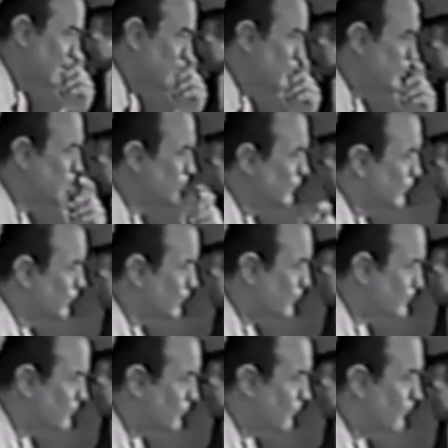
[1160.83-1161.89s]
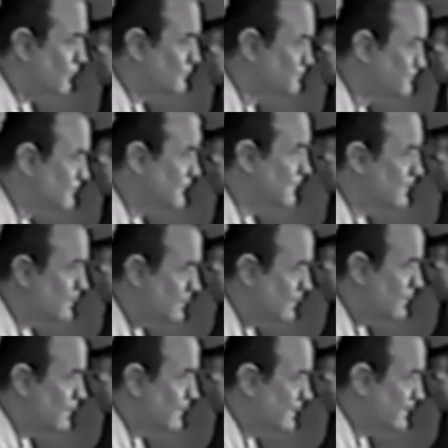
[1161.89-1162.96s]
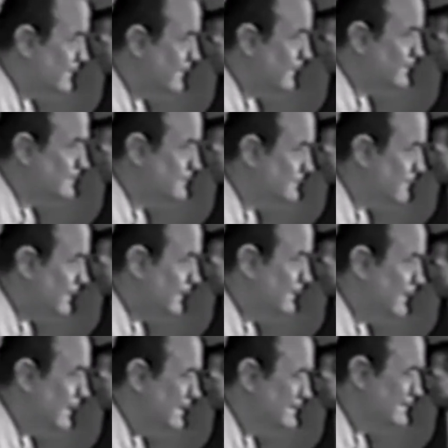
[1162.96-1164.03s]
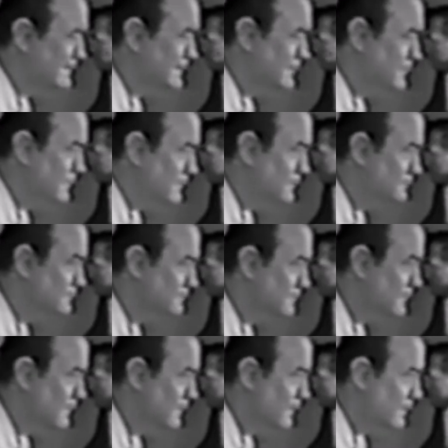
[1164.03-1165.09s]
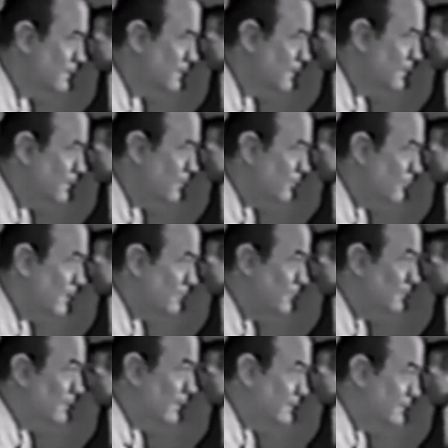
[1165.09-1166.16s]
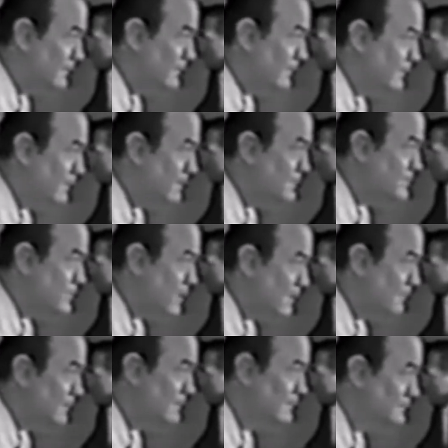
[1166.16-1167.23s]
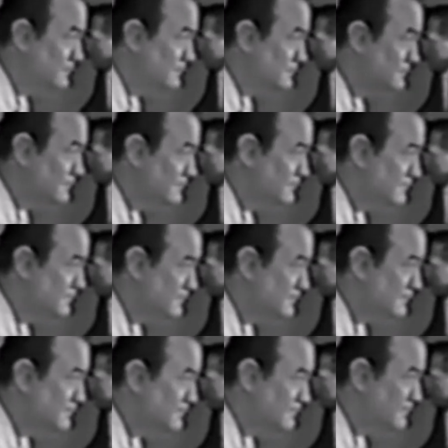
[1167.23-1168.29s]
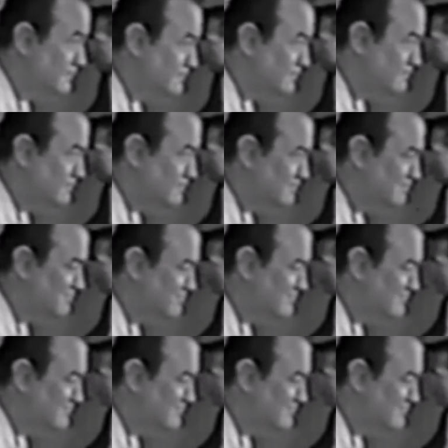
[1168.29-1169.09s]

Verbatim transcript: Hey, what are you doing this for? Kicks, headlines or something? Well, maybe you like the DA job, huh? I told you why, Ryan.